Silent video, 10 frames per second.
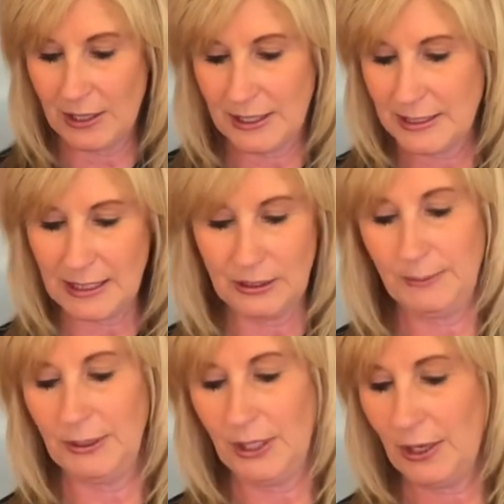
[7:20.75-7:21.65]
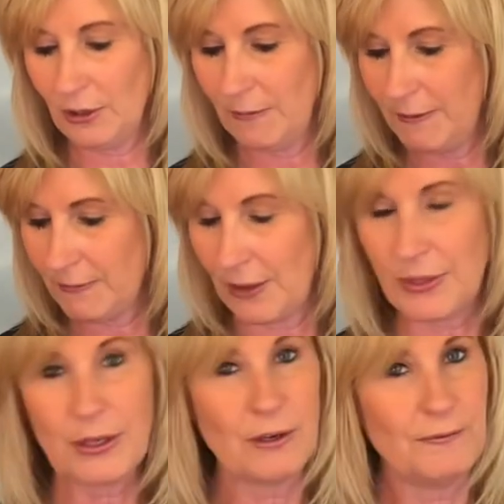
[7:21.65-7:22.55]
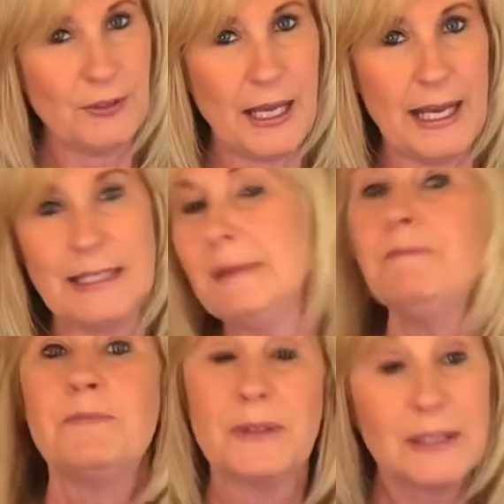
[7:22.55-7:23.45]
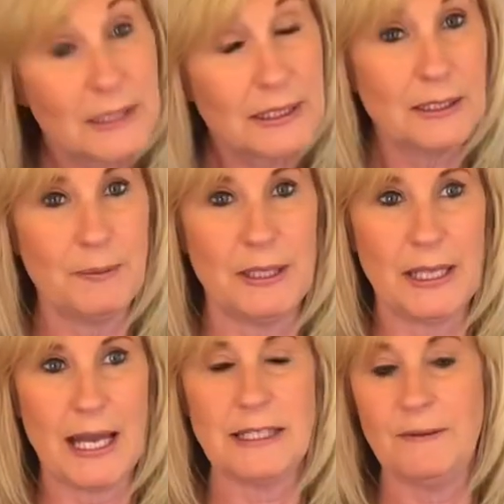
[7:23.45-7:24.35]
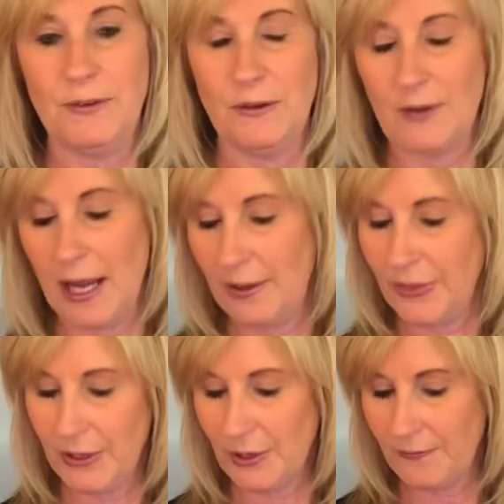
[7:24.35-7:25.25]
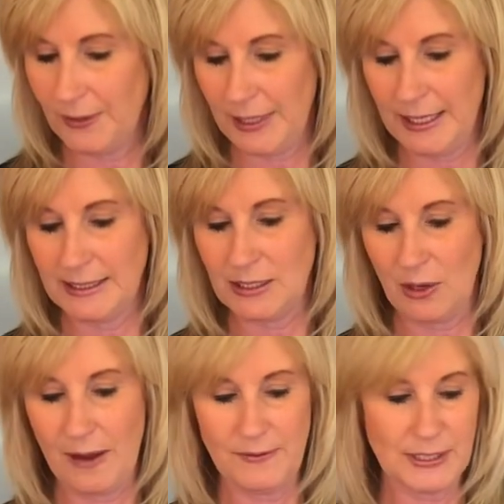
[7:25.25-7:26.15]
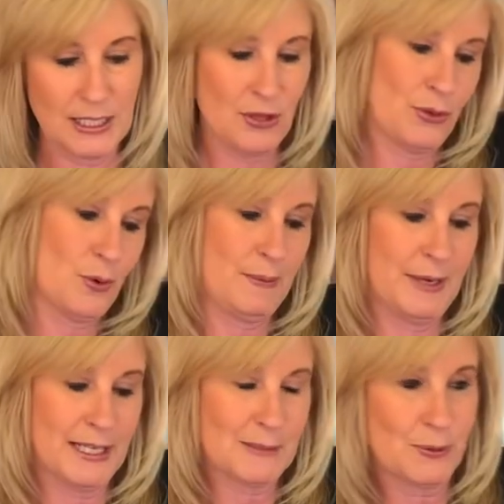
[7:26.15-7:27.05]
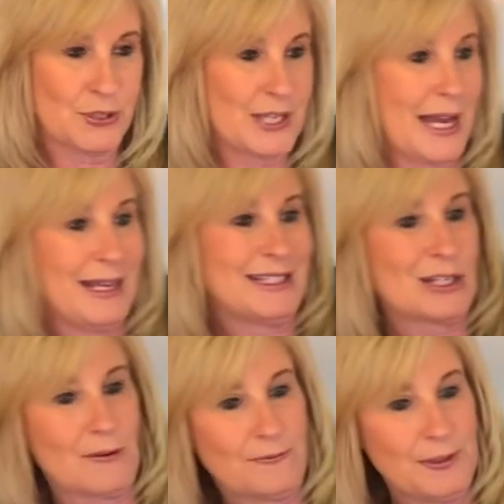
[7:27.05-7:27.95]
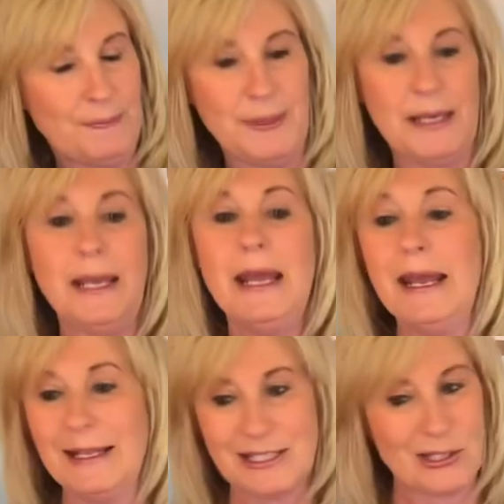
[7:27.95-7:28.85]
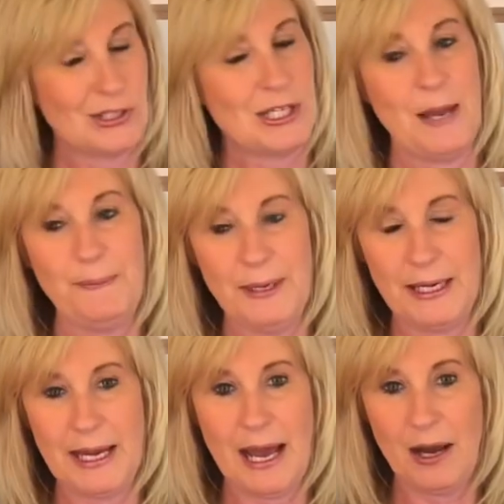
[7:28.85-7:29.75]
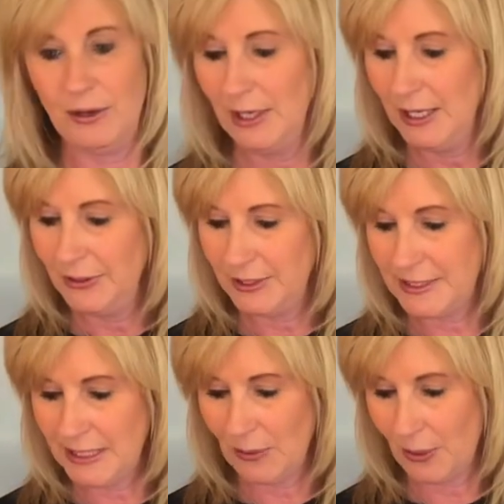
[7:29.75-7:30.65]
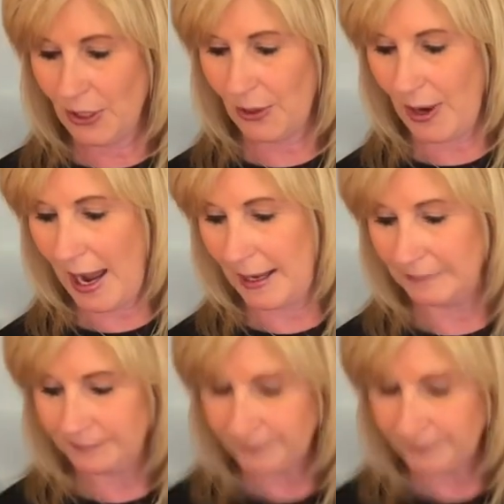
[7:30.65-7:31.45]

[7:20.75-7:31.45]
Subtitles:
It can take a little bit longer if you've got thicker fillets, a little bit less if you've got thinner fillets. So obviously 3 minutes per side, start flipping and start temping it out to see where you're at.